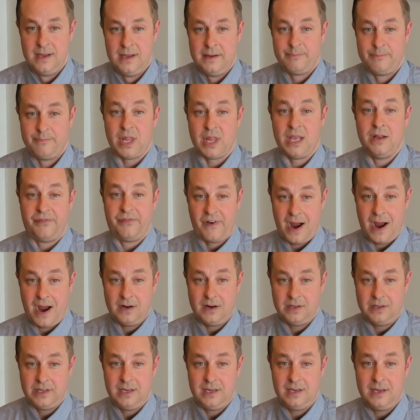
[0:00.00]
And
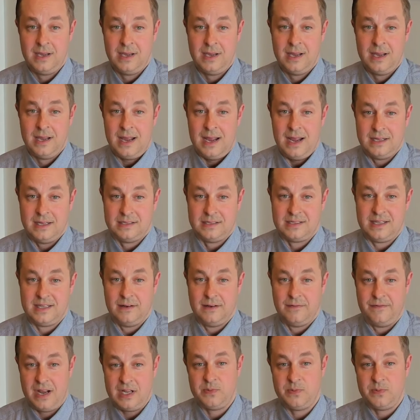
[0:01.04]
finally, it's the
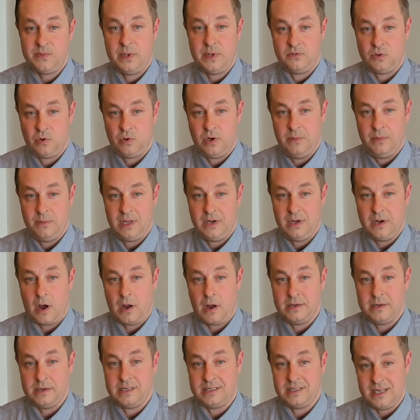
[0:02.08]
advancement of treatment
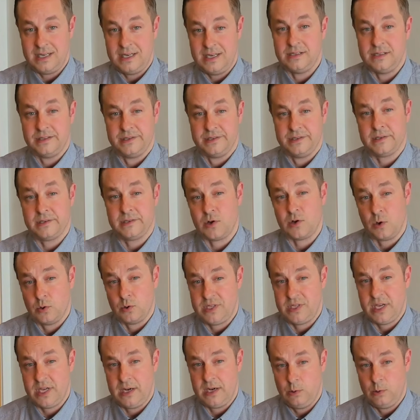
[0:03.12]
on diseases
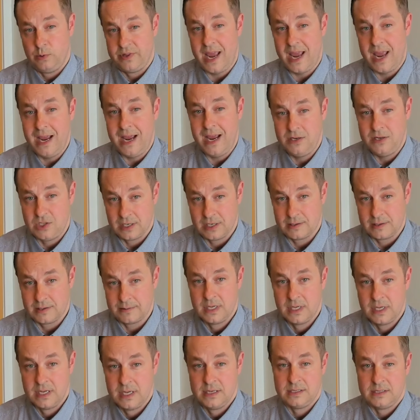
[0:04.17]
associated with aging,
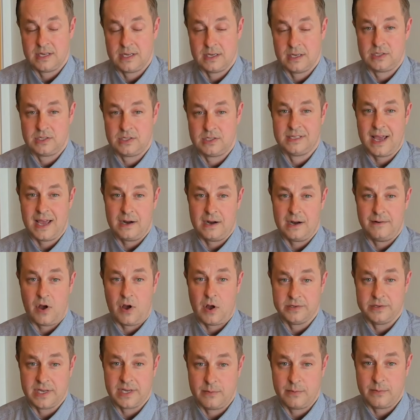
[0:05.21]
such as that of
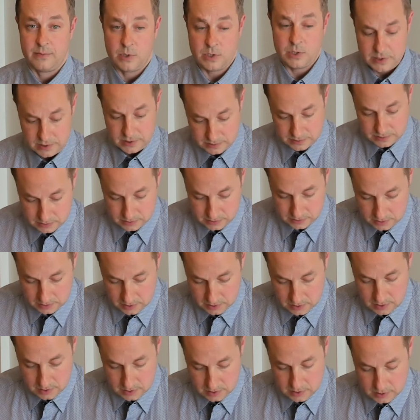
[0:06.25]
Alzheimer's.
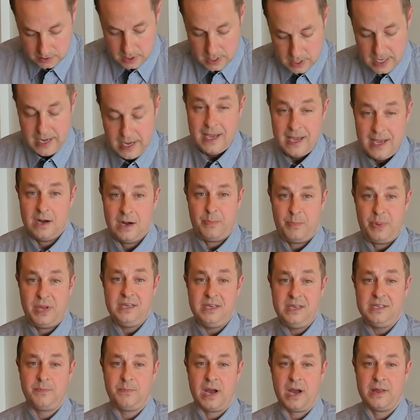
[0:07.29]
In a piece
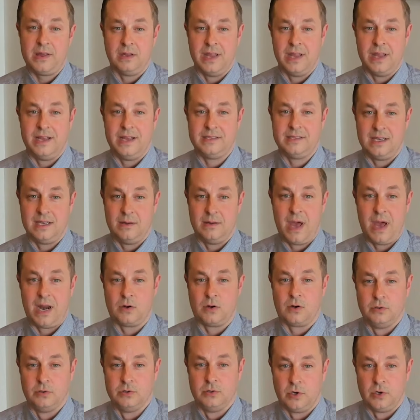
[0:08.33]
by the Lancet
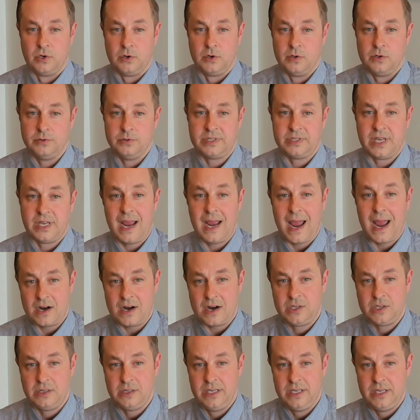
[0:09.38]
Medical Journal, they
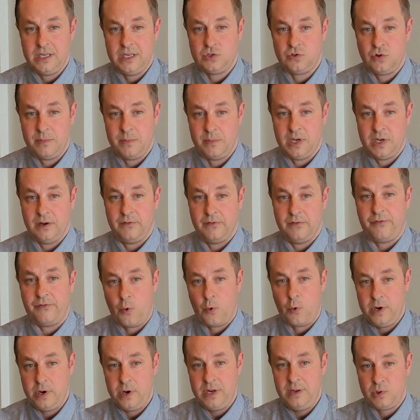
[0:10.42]
actually attributed
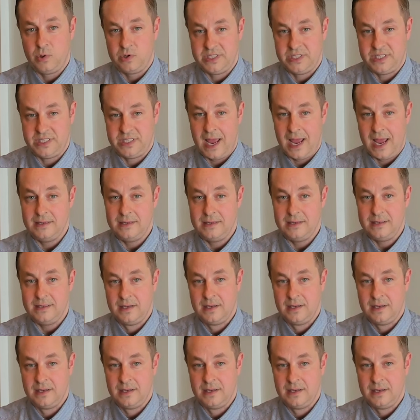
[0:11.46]
40%